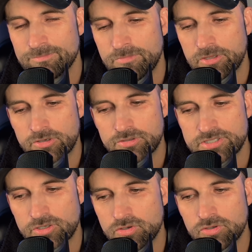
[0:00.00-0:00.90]
Because
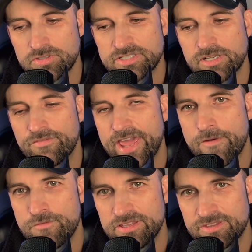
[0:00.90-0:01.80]
the causes of
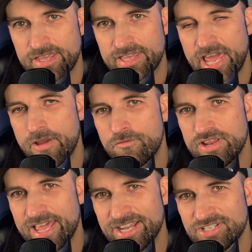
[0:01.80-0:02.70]
everything,
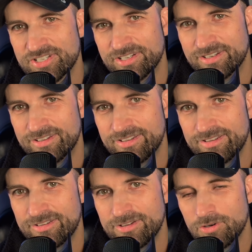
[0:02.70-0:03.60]
every action,
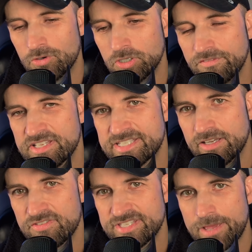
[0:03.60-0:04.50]
all of the
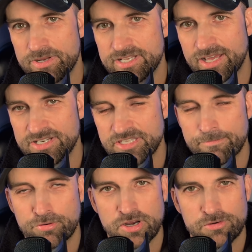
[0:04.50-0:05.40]
self-sabotaging, the
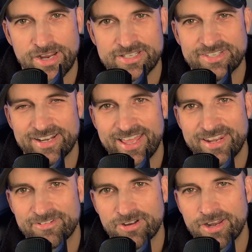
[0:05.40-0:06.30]

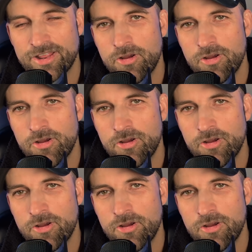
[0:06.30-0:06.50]
procrastinating, right?